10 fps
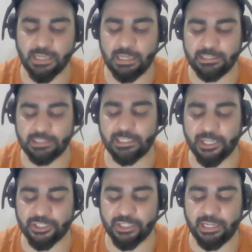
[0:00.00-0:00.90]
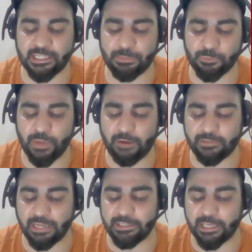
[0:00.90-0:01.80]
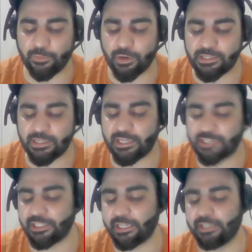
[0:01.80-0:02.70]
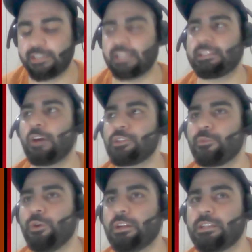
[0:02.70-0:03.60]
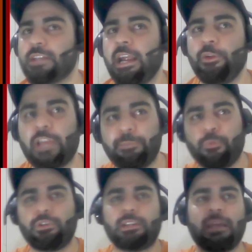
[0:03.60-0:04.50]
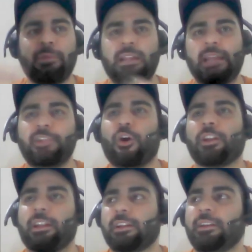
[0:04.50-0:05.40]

There is a dictionary. Let's suppose we have 10k words in a dictionary, 10,000 words, and you can put them in any order.